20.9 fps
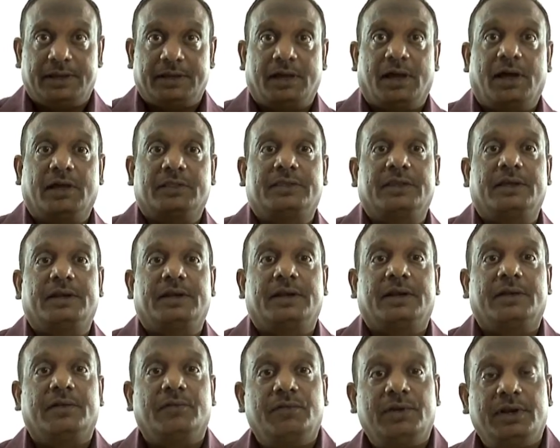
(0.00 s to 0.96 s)
author
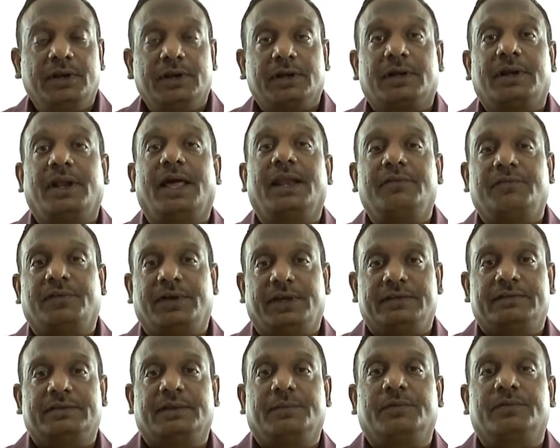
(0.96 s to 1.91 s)
will clarify
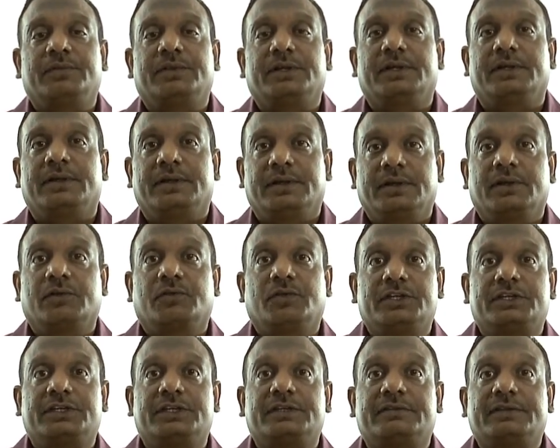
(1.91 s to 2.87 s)
some of the
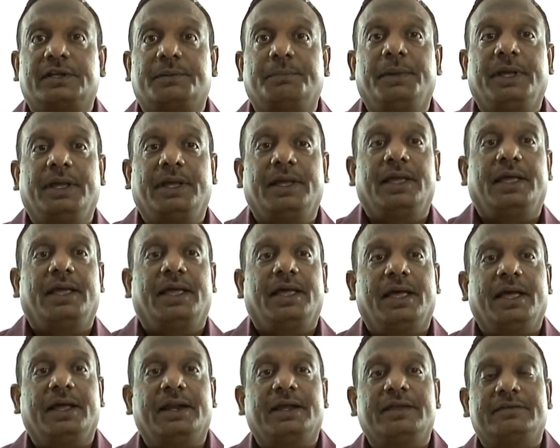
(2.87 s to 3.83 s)
questions that may
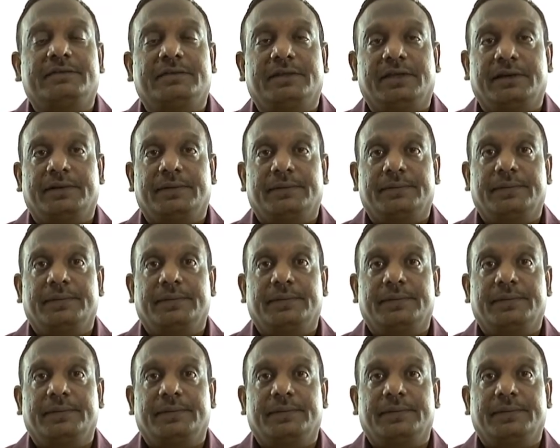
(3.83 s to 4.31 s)
arise there.